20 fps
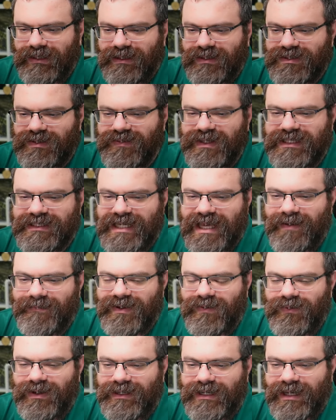So these can't
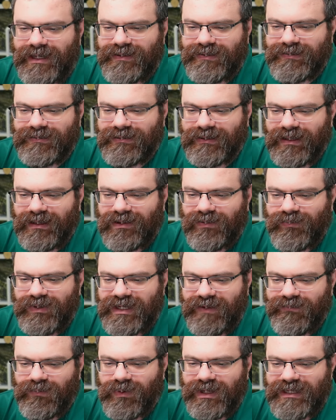be 1-9.
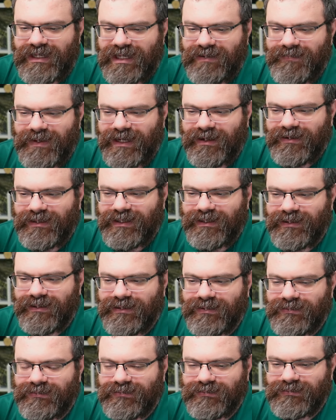We'd have a 1-9 pair
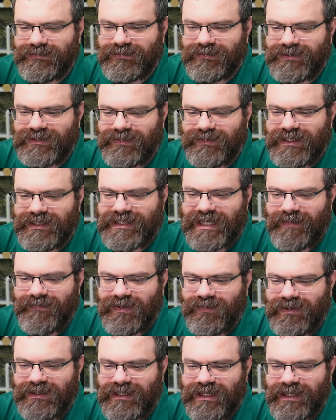here. So these can't
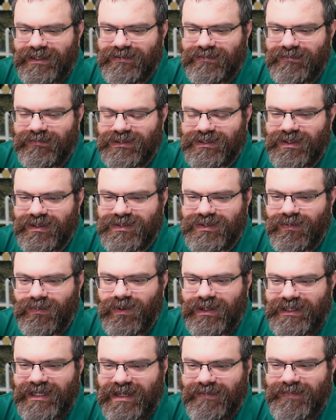be 1-9. There's also a
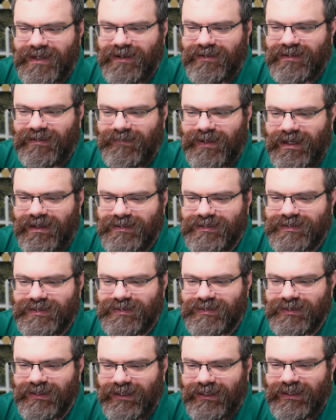1-9 pair in the
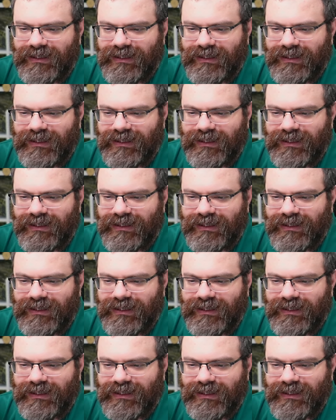box.